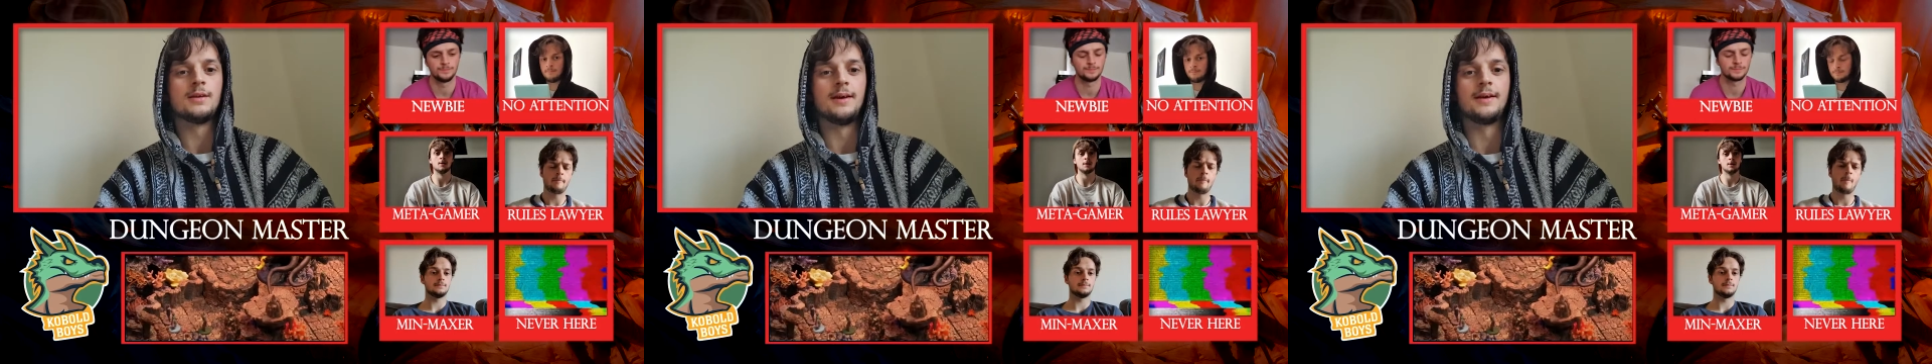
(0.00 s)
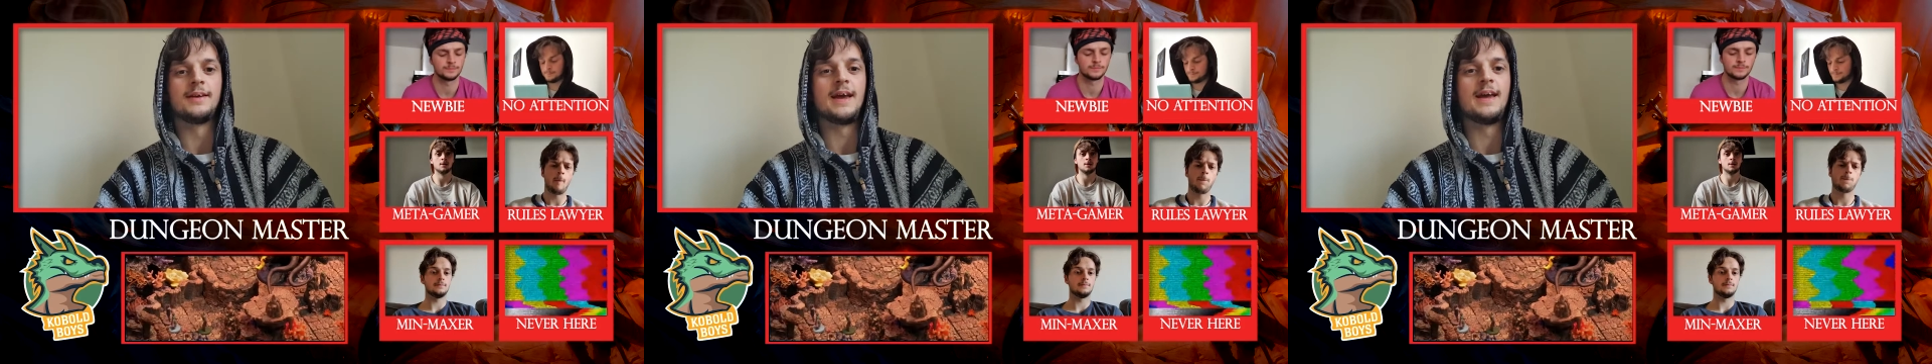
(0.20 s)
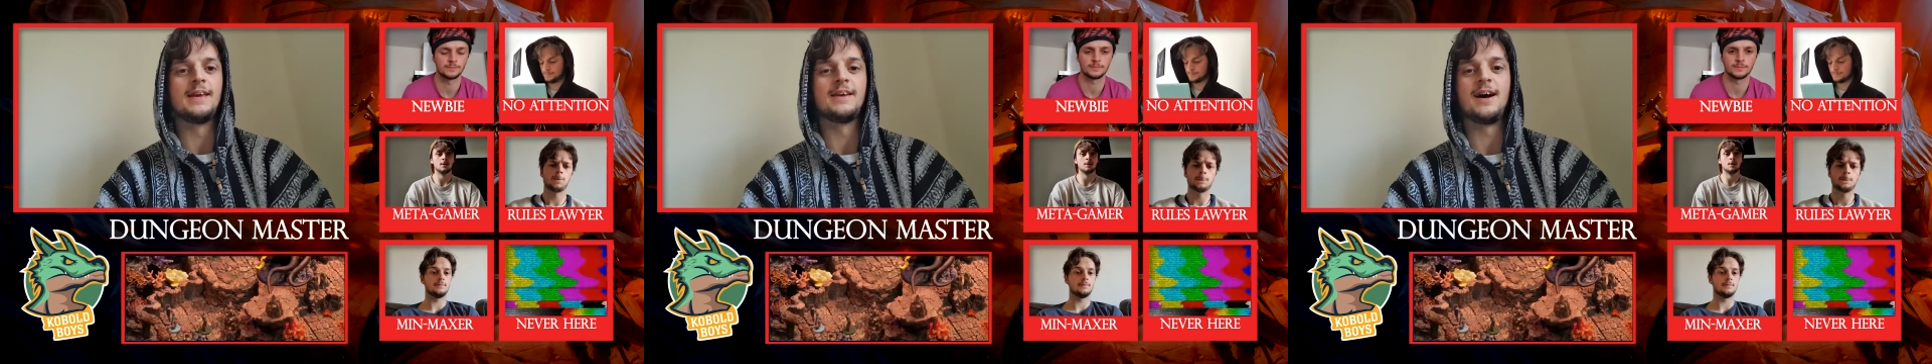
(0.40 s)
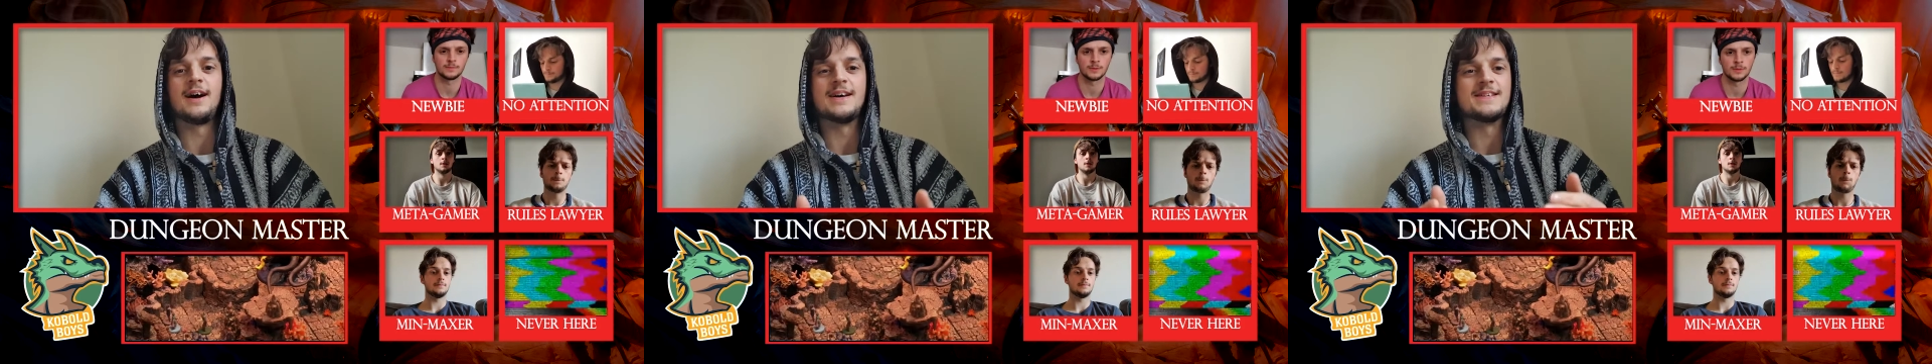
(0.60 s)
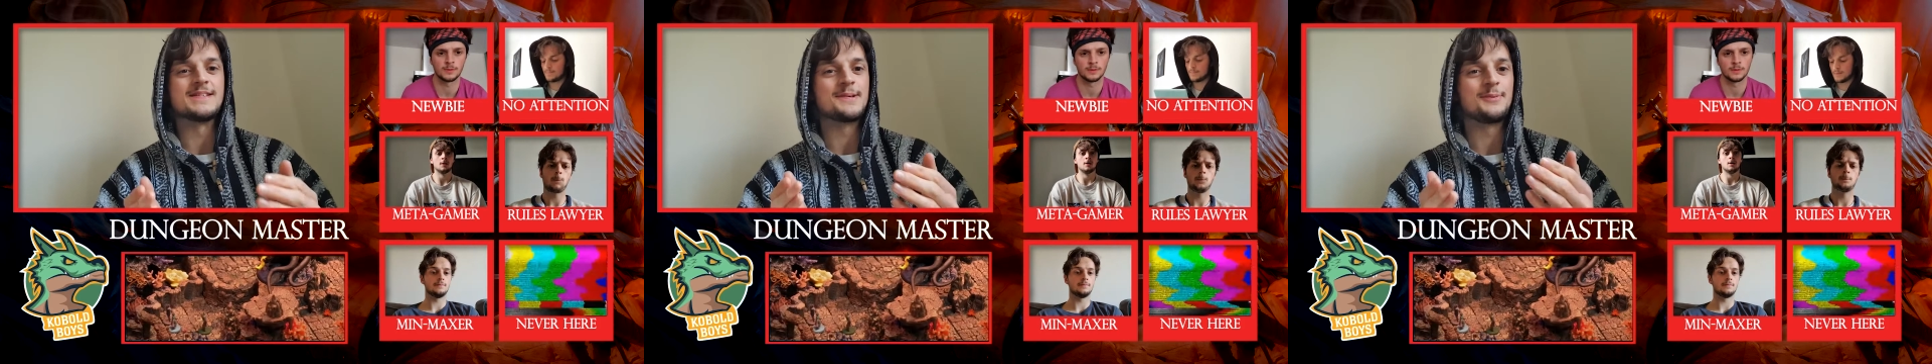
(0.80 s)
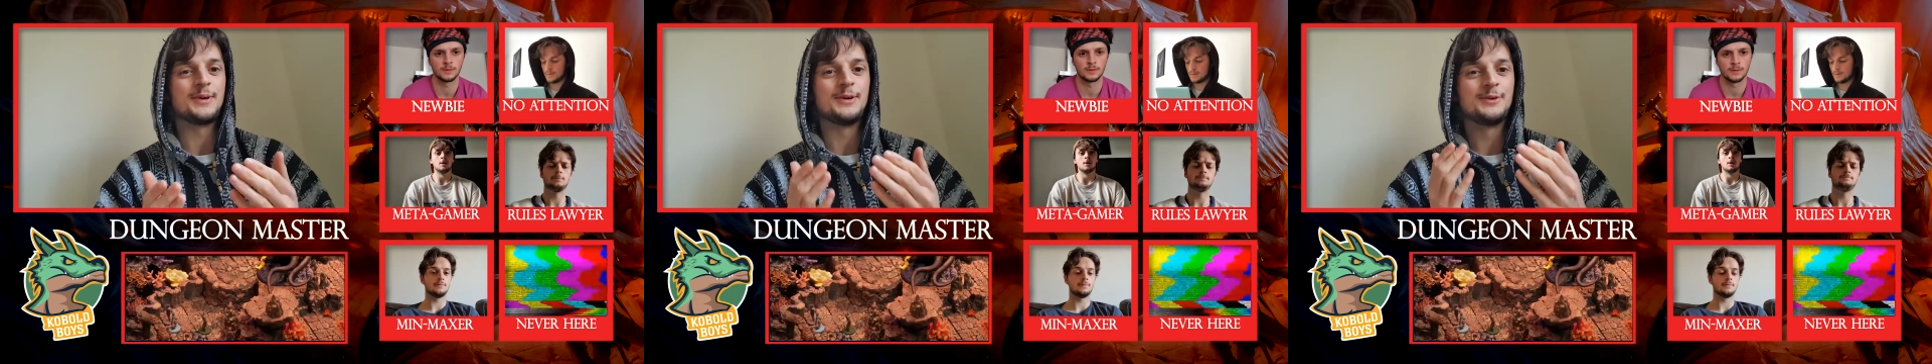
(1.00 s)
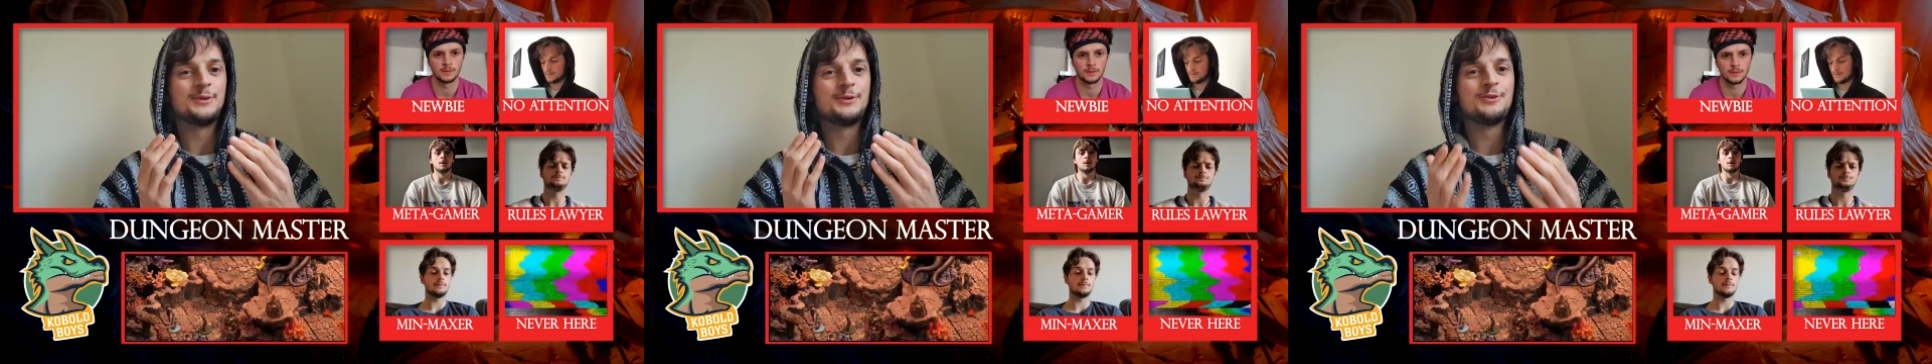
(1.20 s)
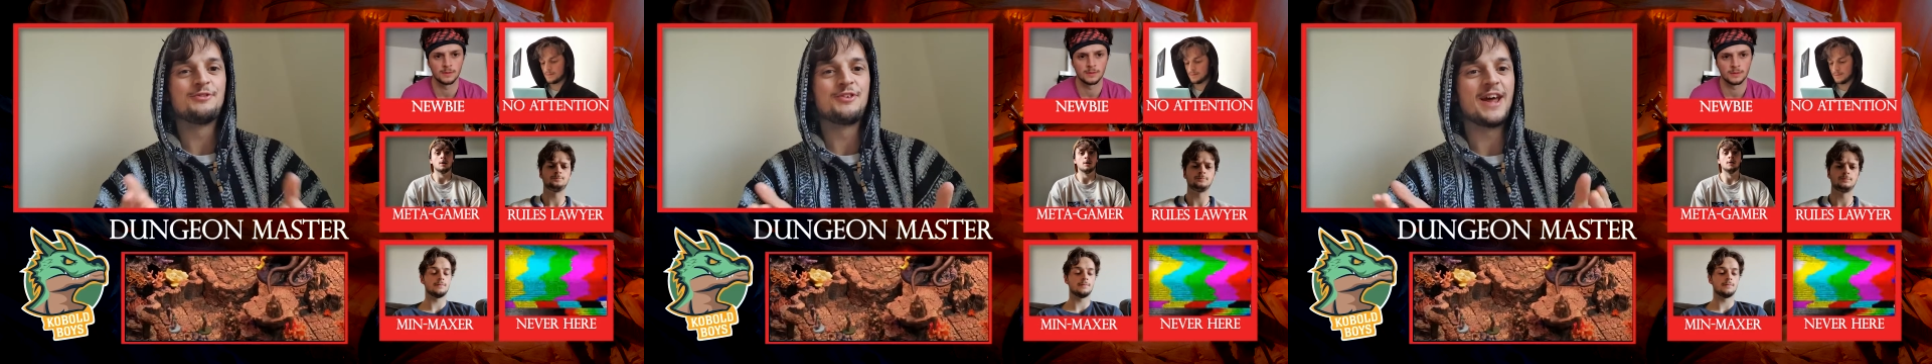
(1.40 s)
Okay, guys, are we
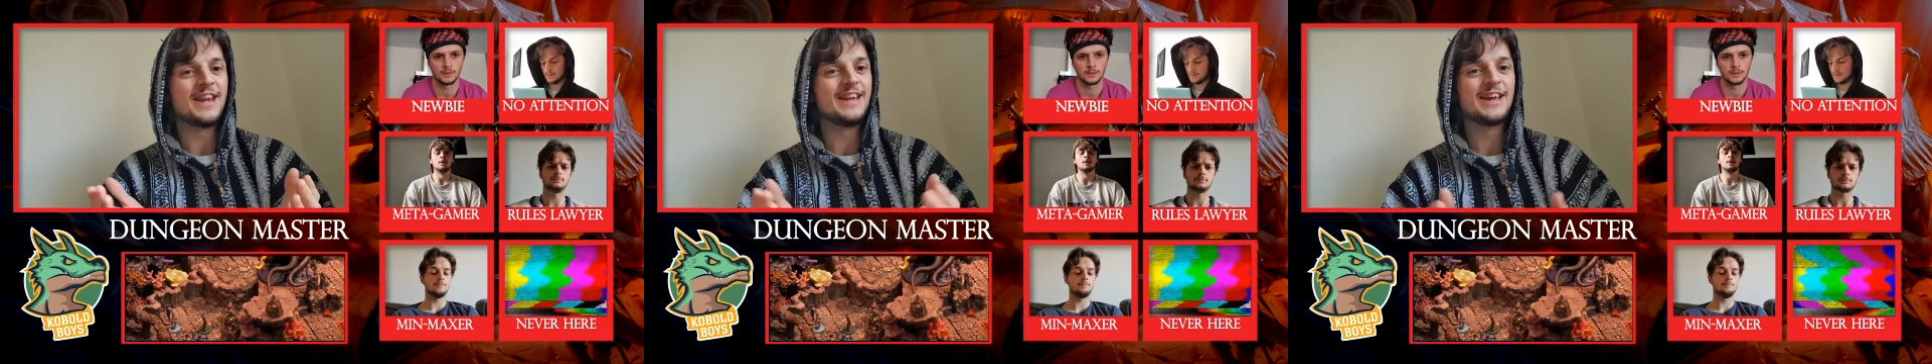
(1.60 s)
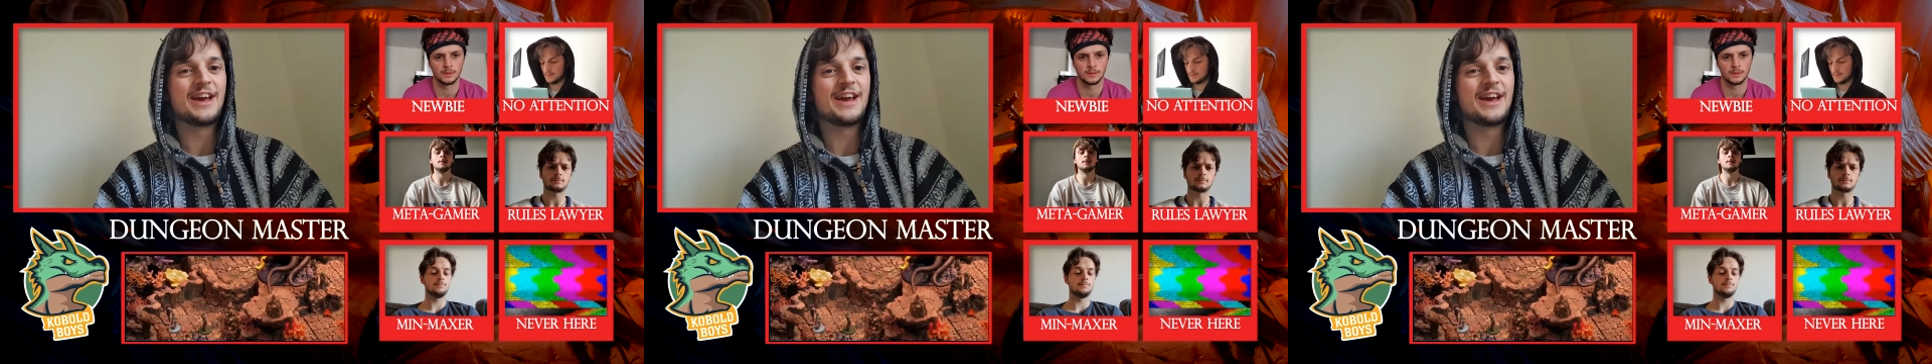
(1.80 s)
all ready to